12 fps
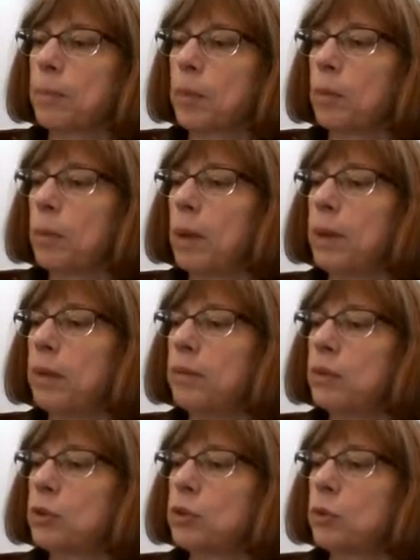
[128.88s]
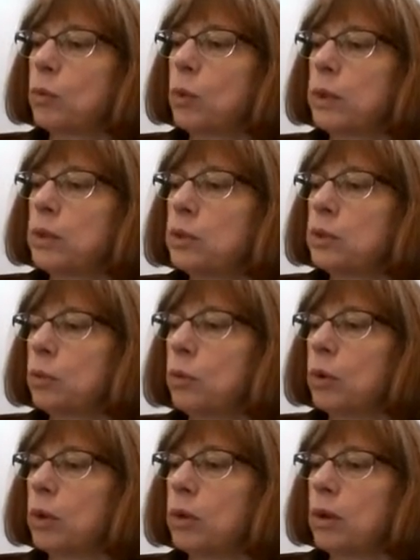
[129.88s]
Maybe even just a 1-digit
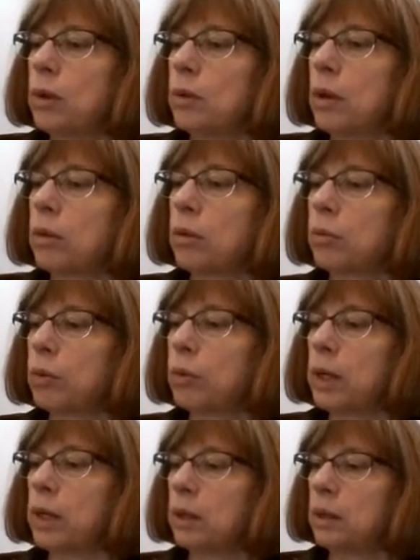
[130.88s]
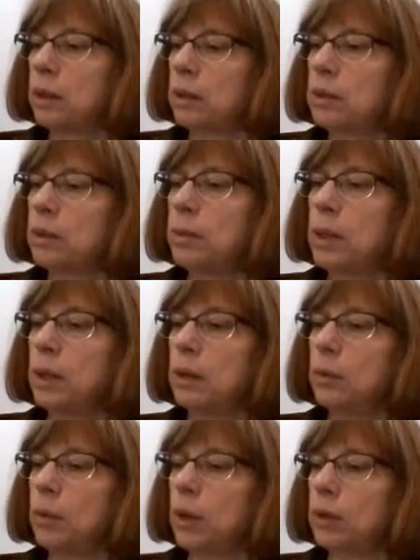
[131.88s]
with a 3 to
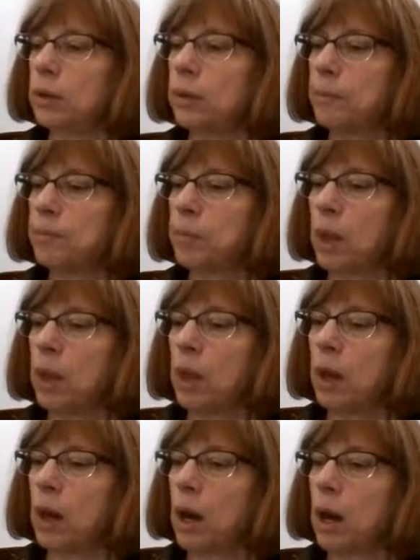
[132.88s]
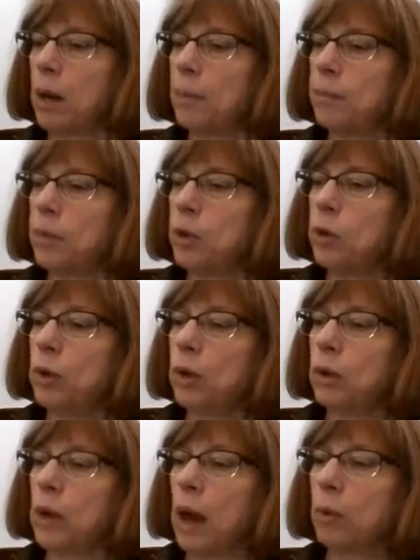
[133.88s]
begin with. You can
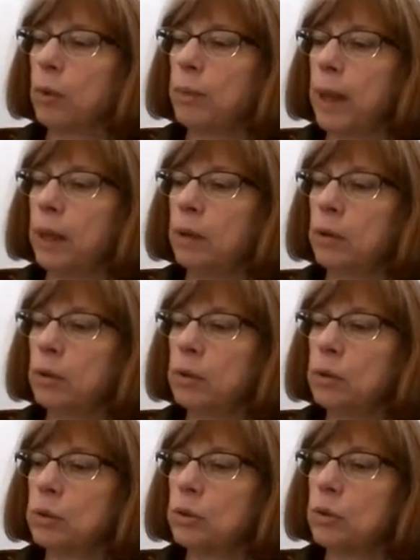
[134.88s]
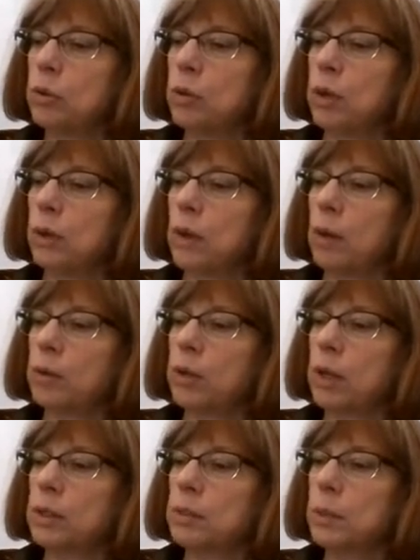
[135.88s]
allow remainders, you can allow
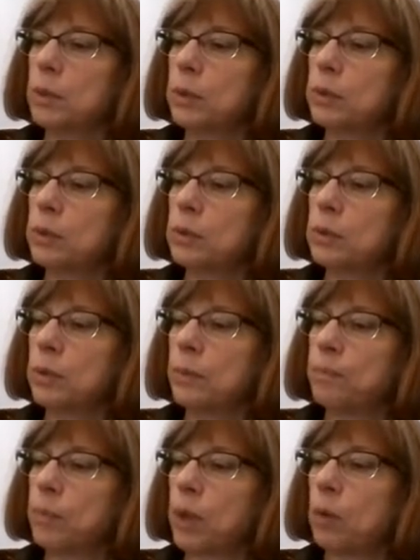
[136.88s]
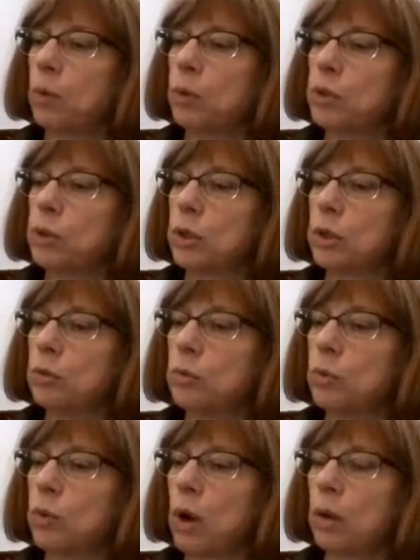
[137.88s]
decimals. We're just going
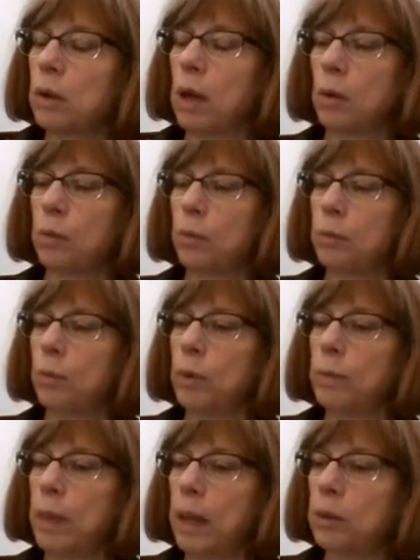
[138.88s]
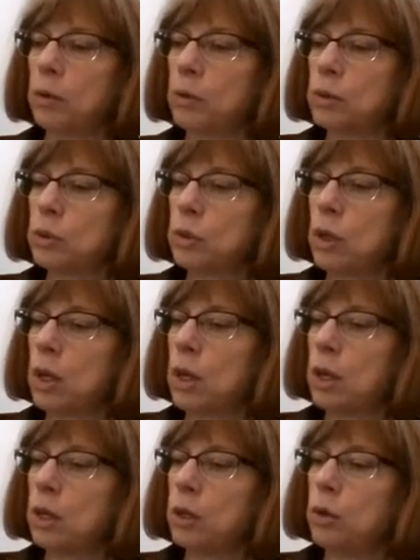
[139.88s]
to allow remainders,
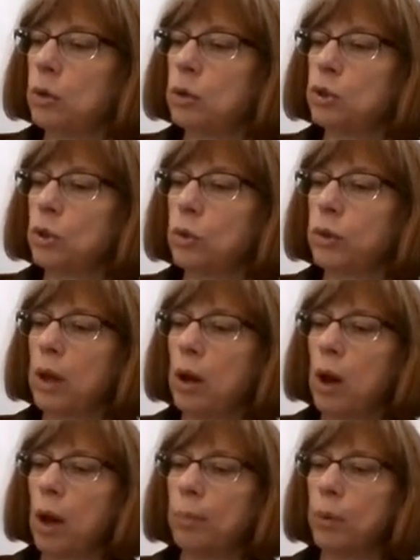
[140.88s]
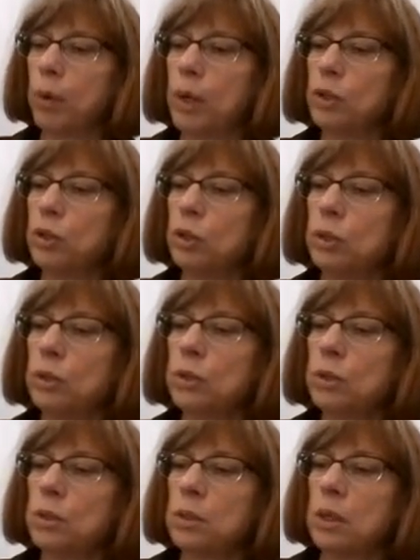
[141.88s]
show the
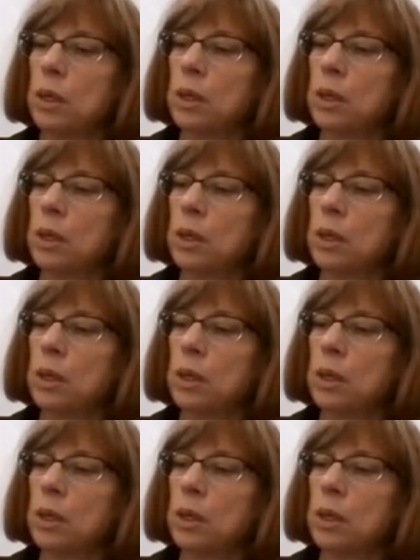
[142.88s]
operations,